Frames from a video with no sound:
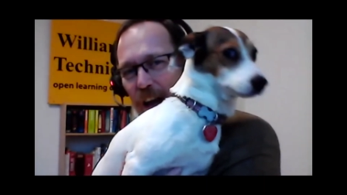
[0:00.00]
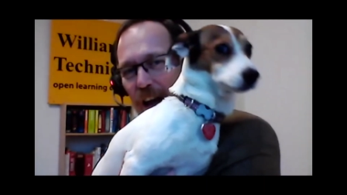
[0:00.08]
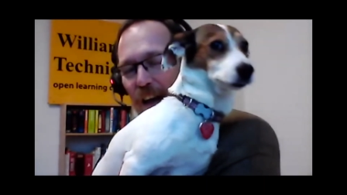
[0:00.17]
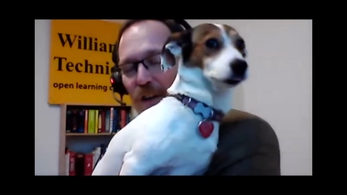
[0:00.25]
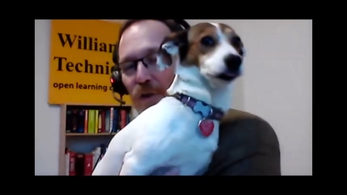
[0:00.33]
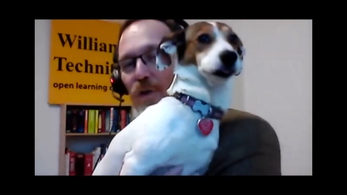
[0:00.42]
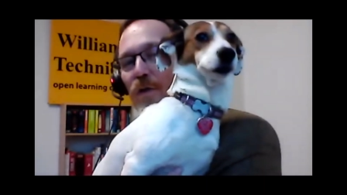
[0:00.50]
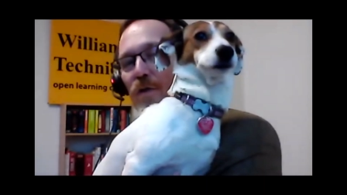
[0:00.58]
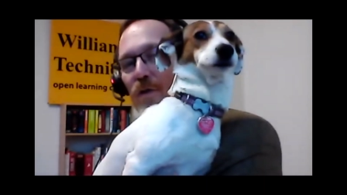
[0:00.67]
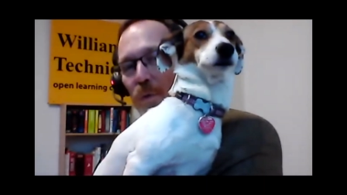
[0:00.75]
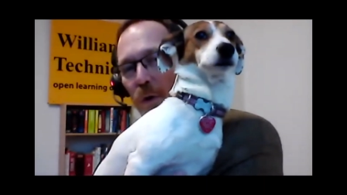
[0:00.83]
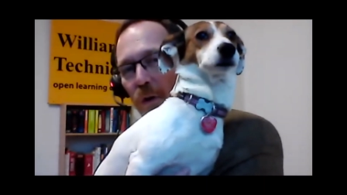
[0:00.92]
as
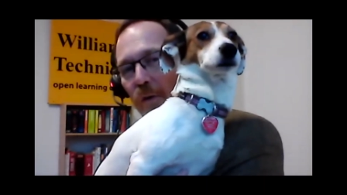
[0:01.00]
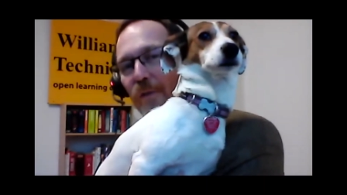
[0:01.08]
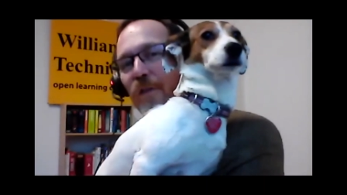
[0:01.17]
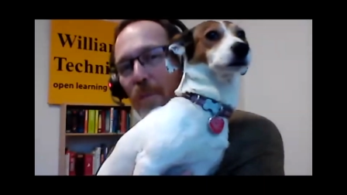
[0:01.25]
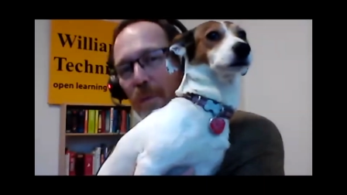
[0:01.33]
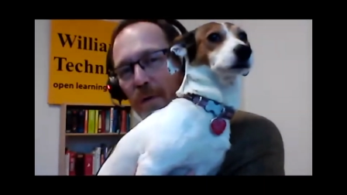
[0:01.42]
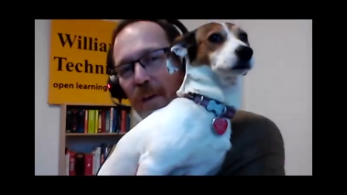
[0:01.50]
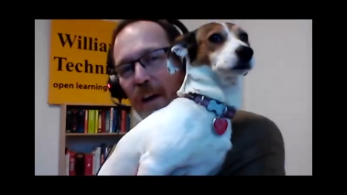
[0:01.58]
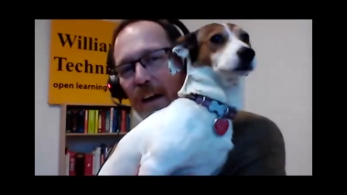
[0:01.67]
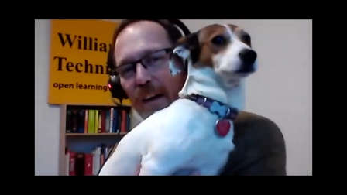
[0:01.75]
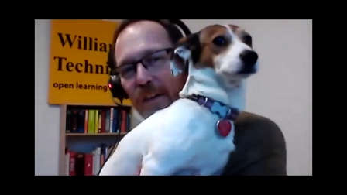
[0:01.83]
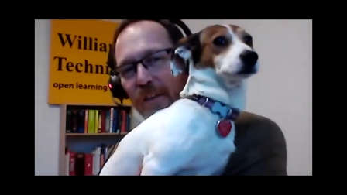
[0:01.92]
usual,
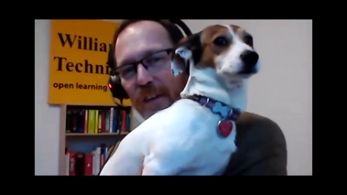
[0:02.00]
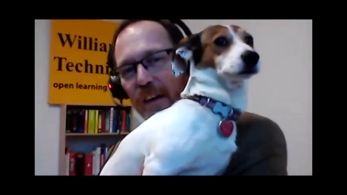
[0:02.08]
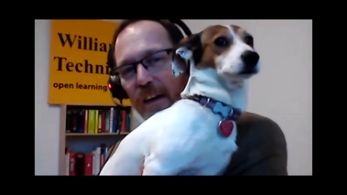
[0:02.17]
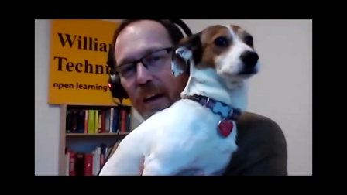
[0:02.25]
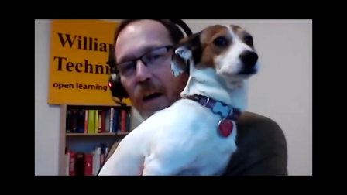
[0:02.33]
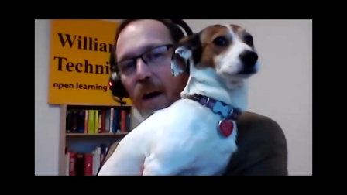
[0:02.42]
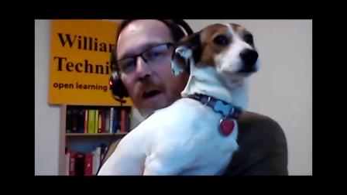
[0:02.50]
supervising